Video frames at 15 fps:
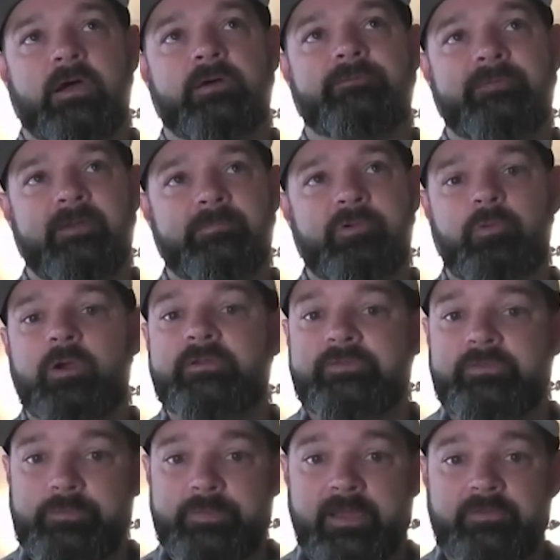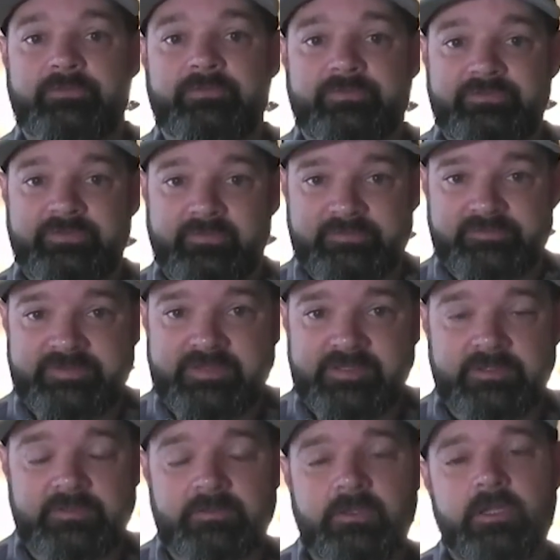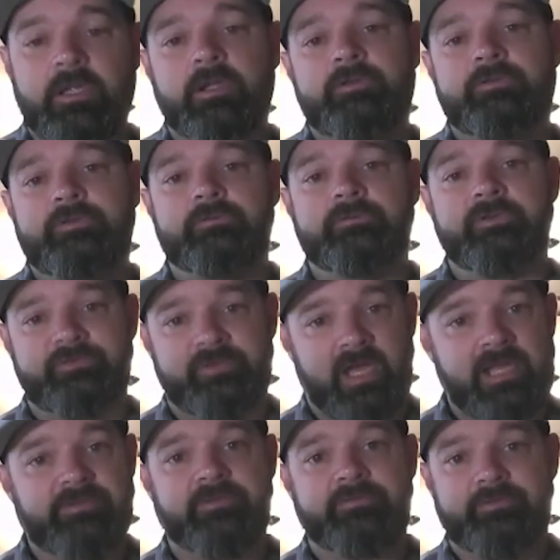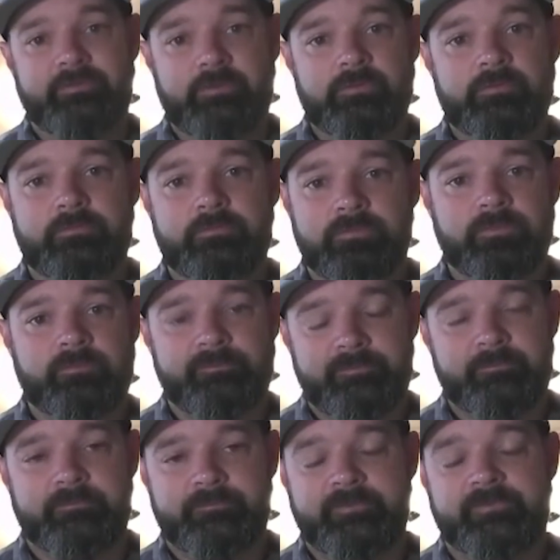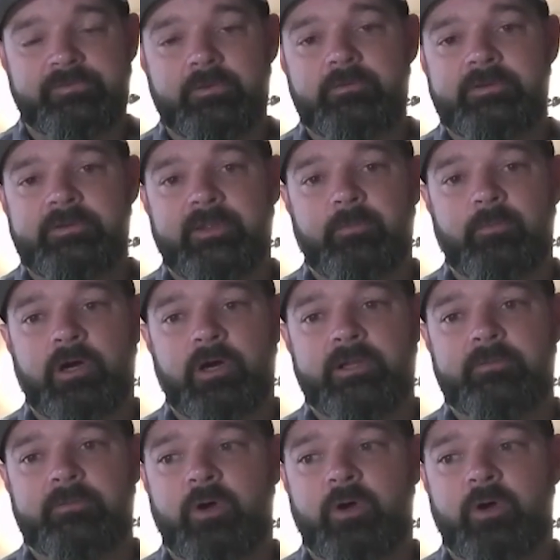February 2017 to design this new facility they wanted.